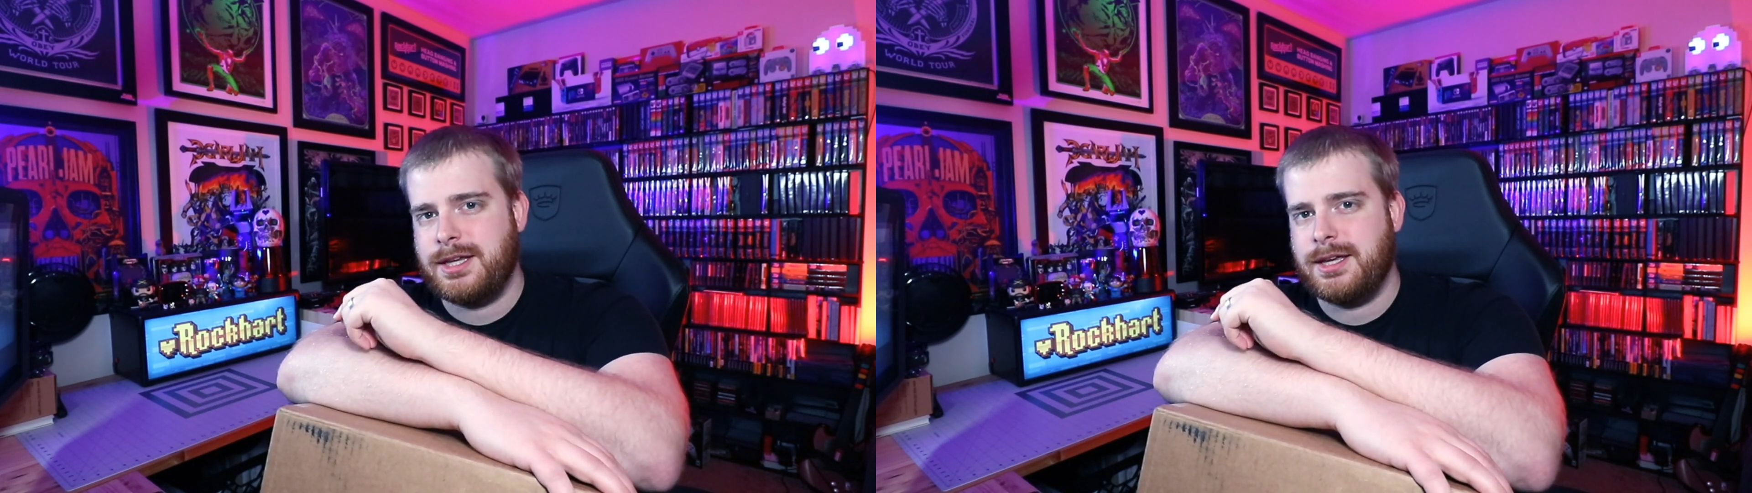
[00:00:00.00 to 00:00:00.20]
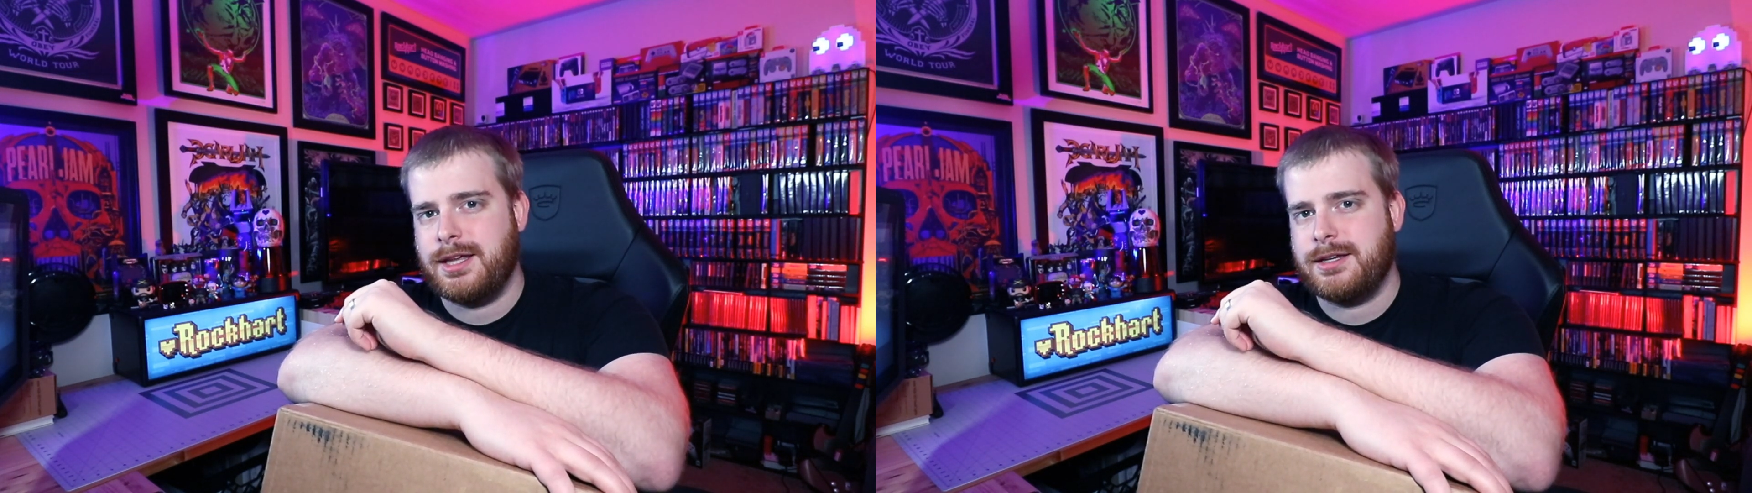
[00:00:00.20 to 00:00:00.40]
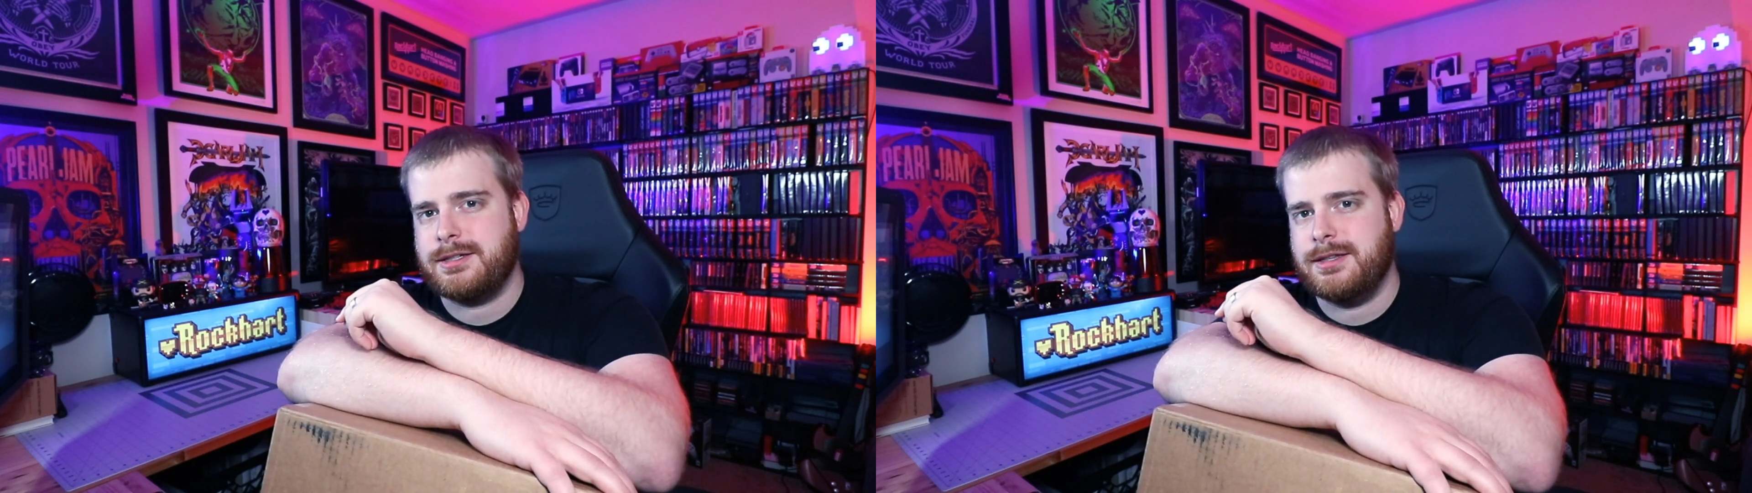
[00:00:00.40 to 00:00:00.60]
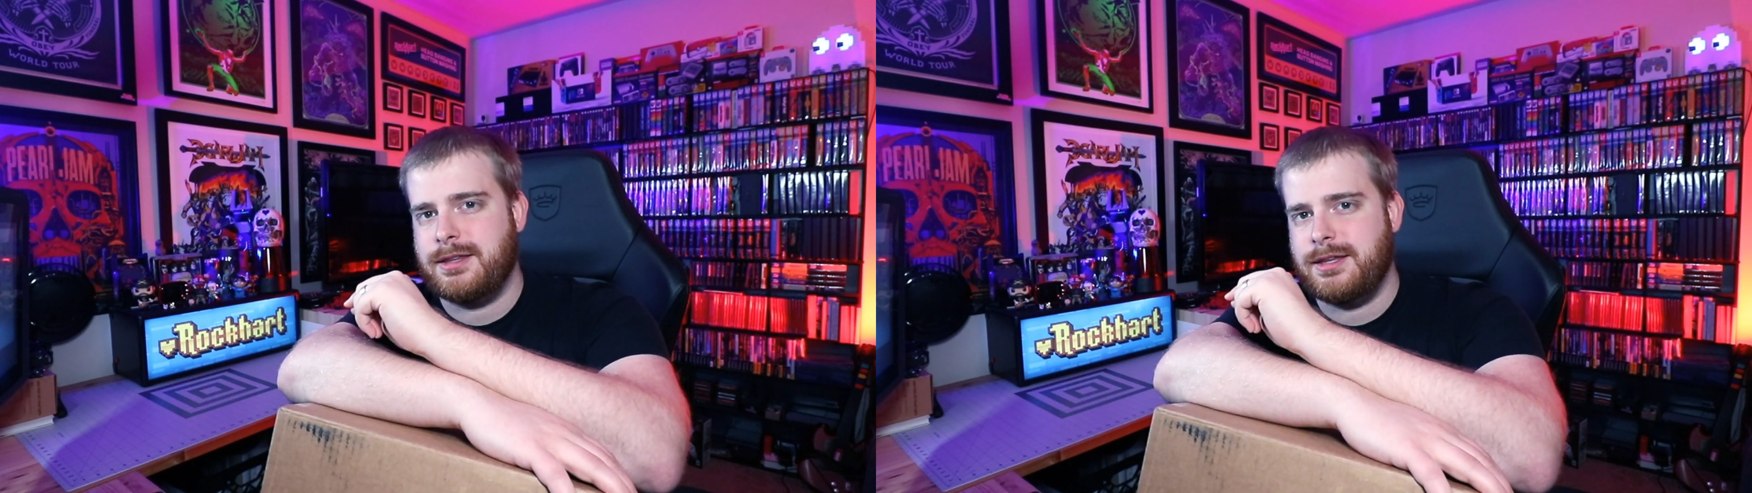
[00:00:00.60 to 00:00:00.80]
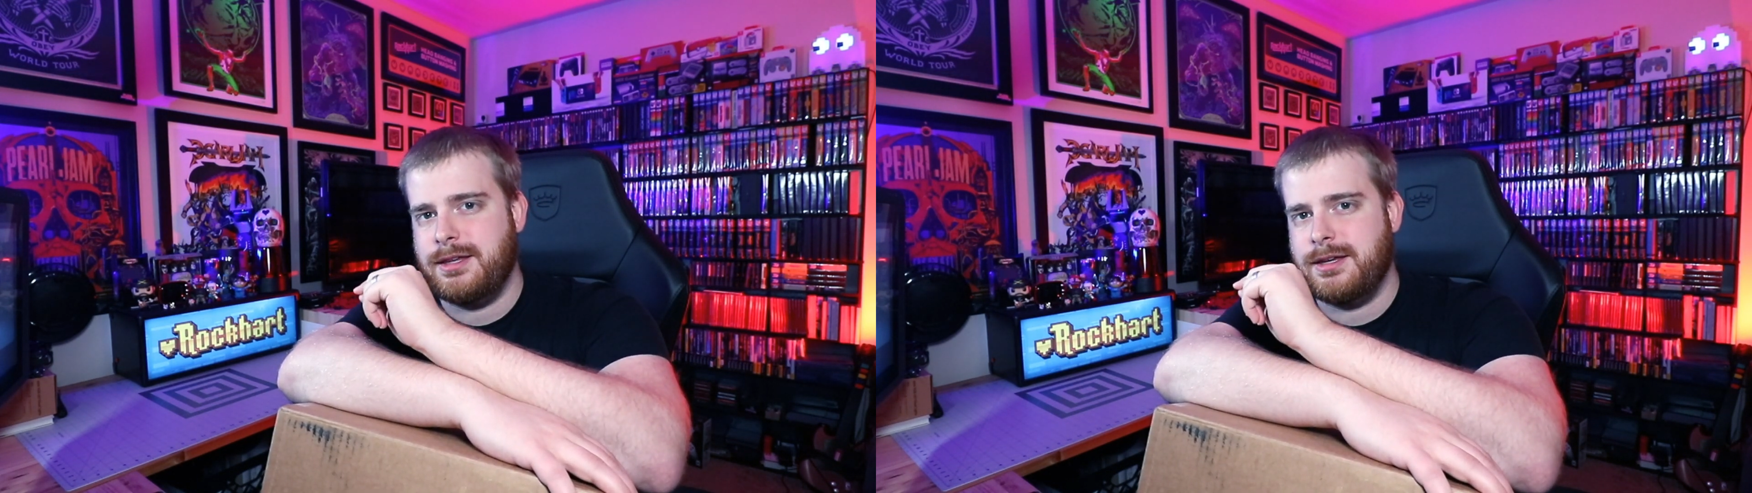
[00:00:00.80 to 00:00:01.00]
get
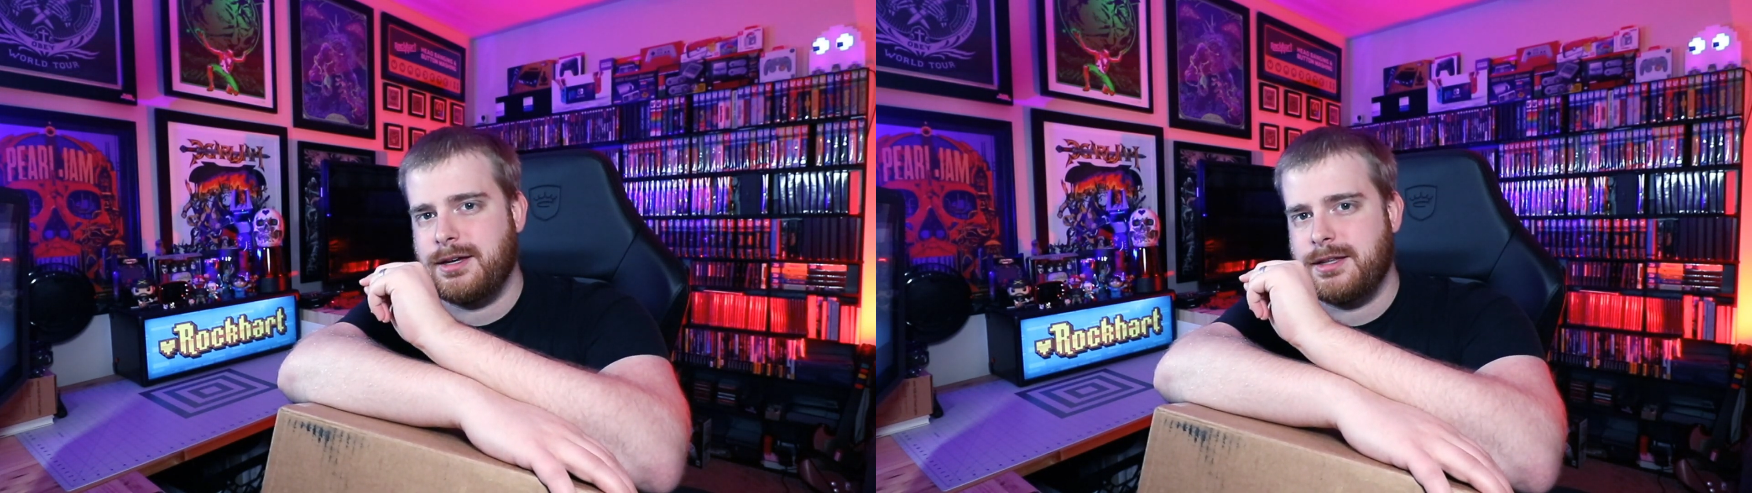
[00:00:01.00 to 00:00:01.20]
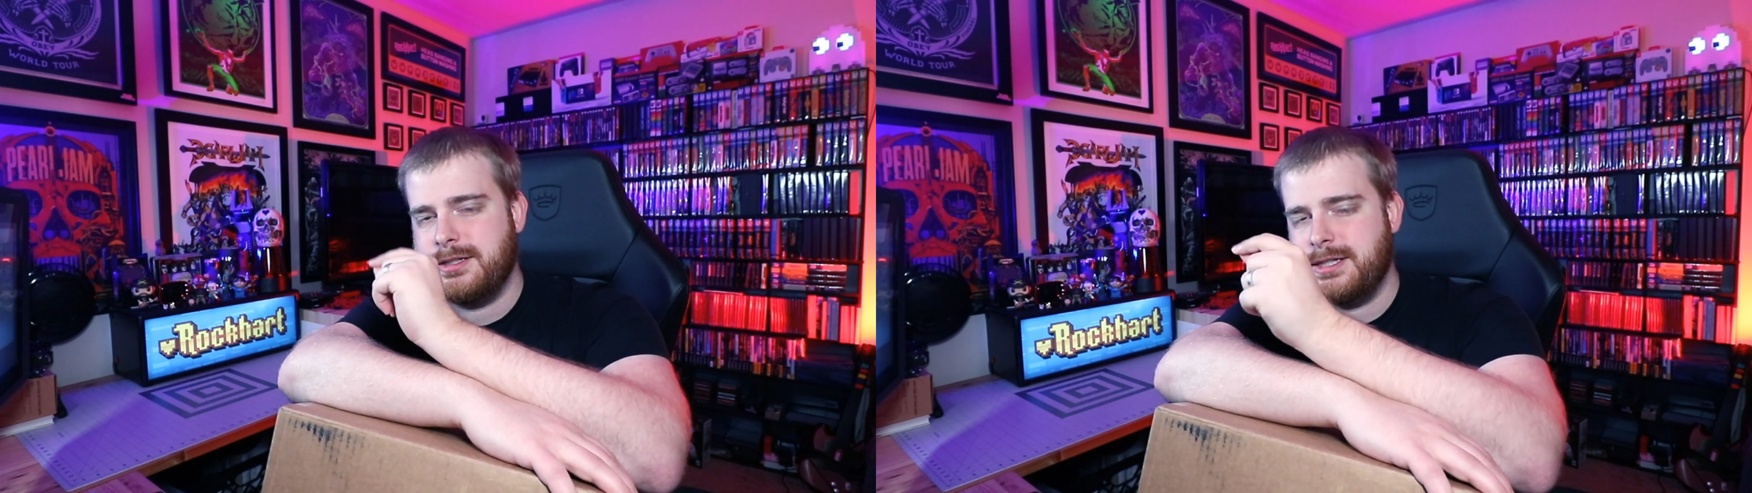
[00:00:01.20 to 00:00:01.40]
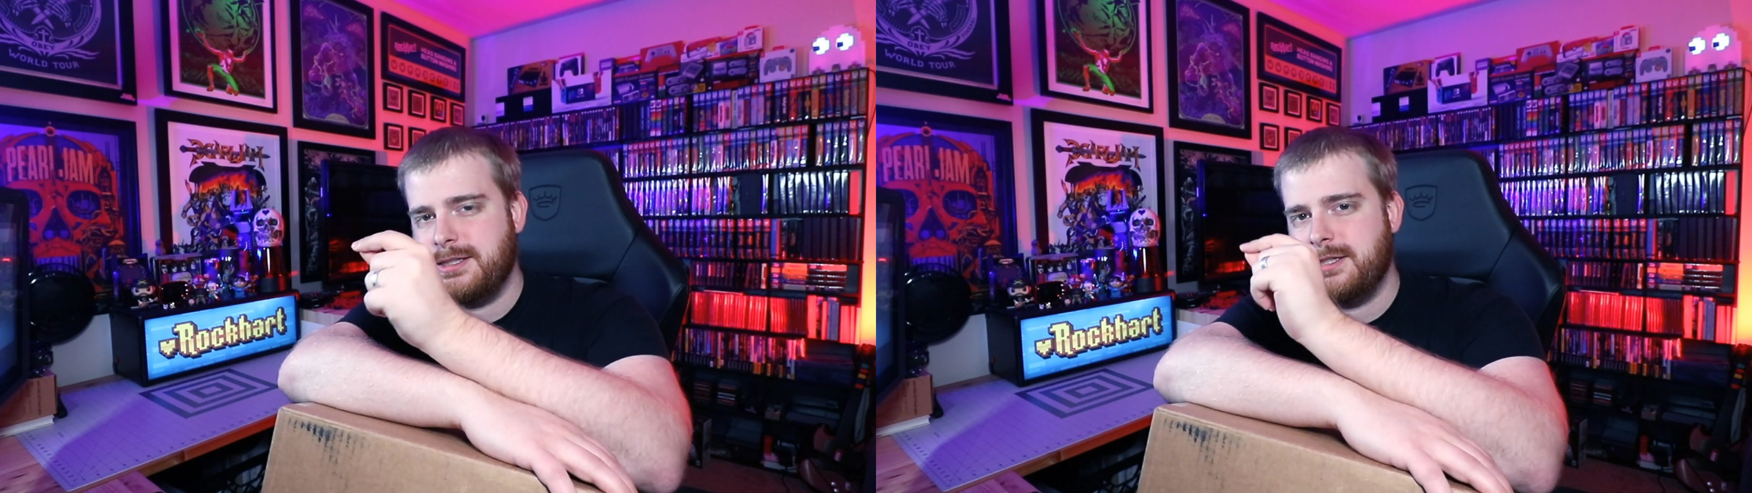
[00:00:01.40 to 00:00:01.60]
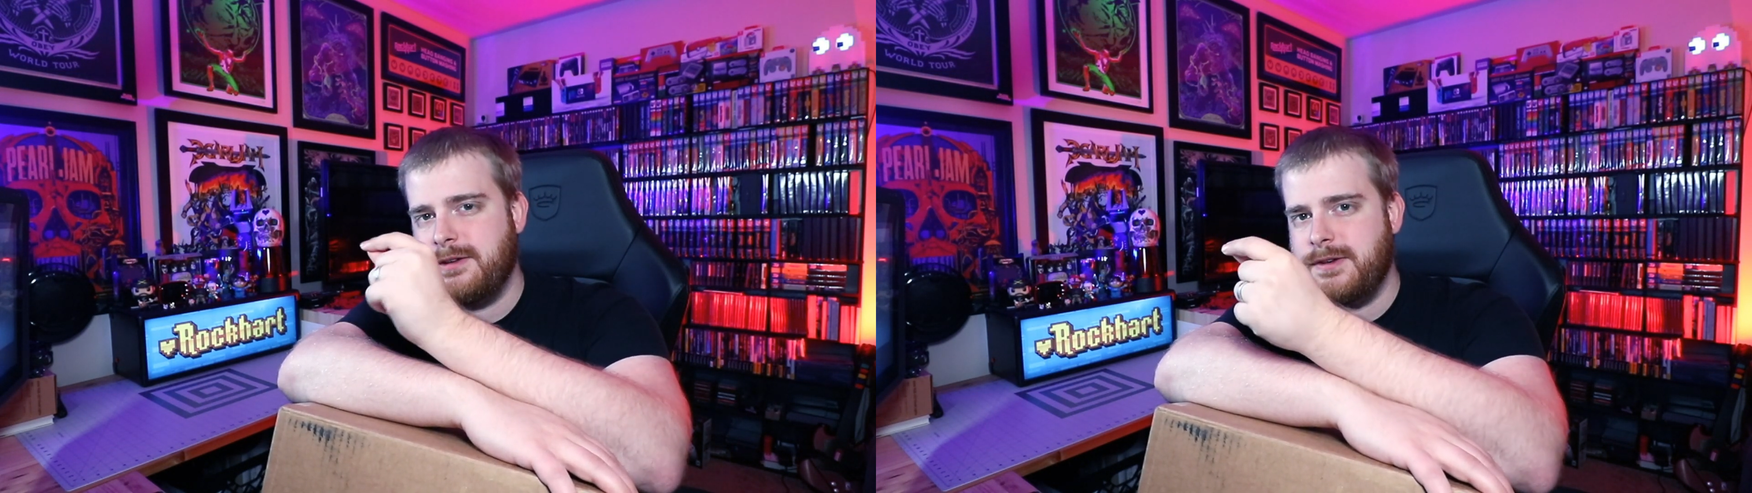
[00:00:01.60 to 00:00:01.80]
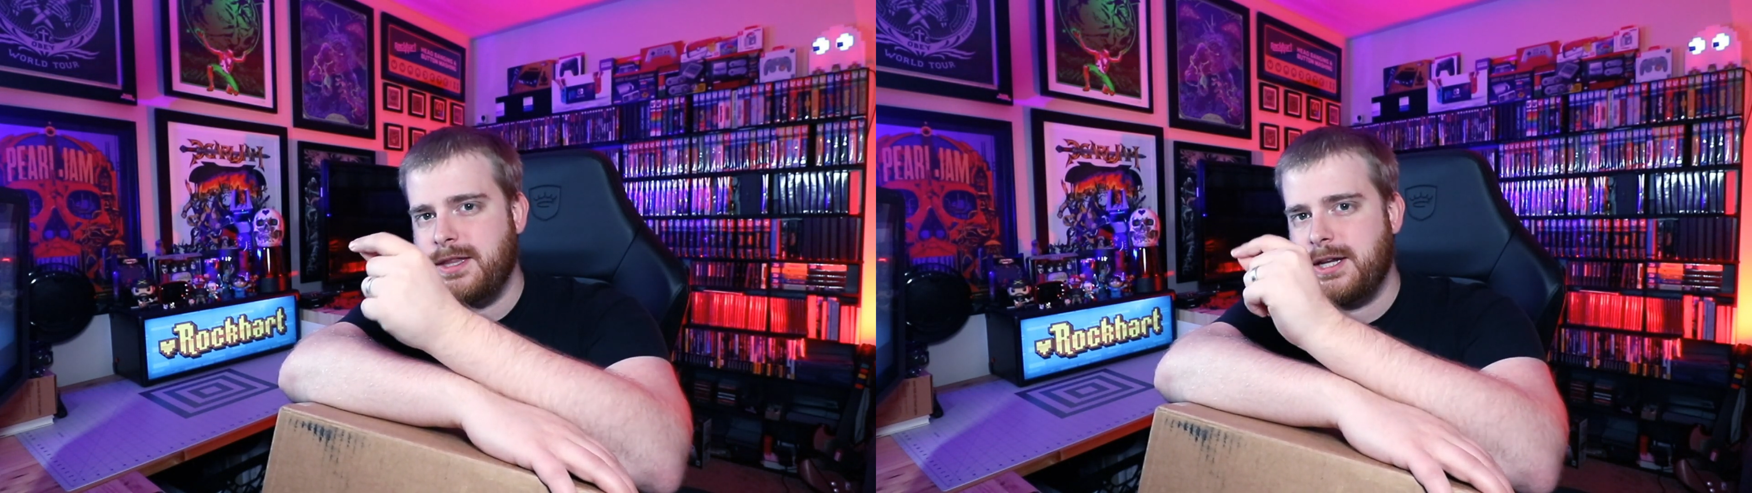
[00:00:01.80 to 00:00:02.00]
the
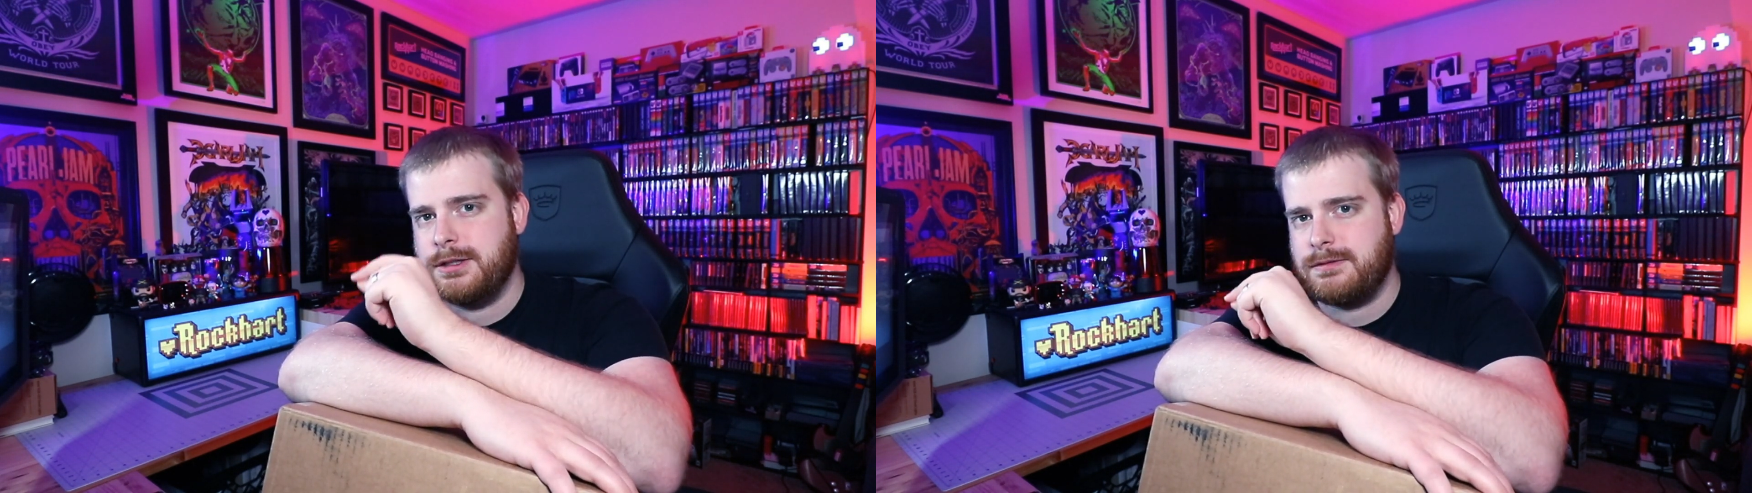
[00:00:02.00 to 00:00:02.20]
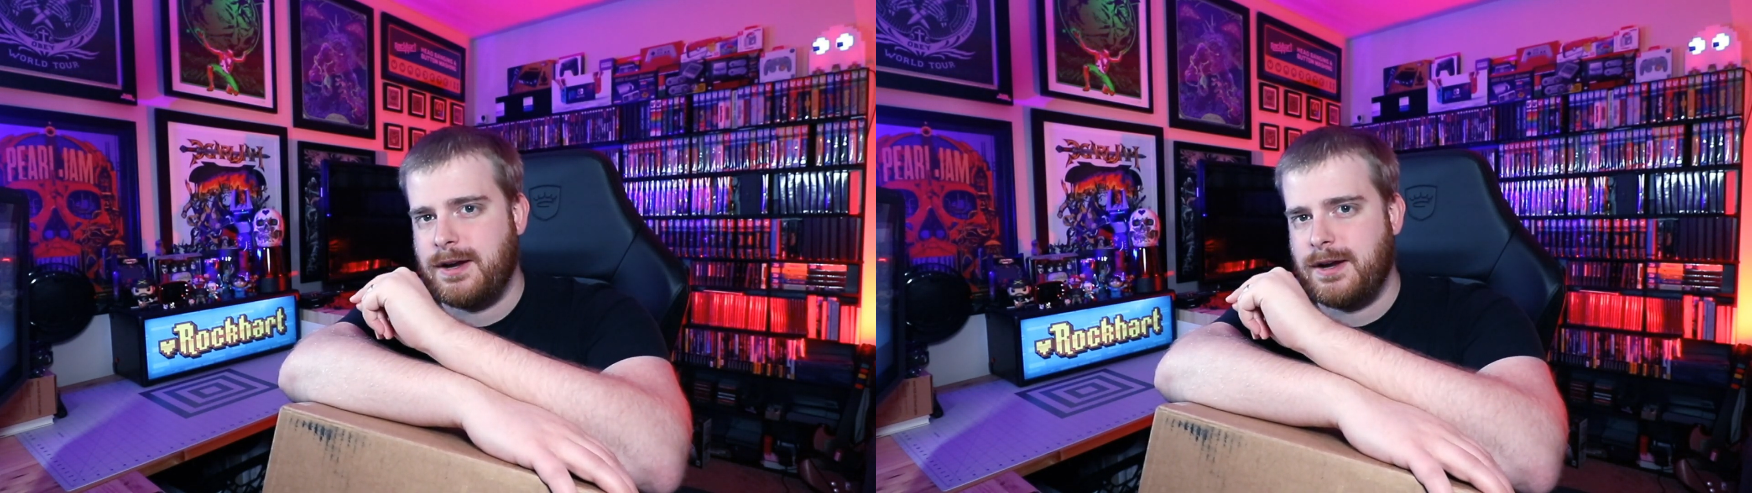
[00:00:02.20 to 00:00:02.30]
sensitivity that I was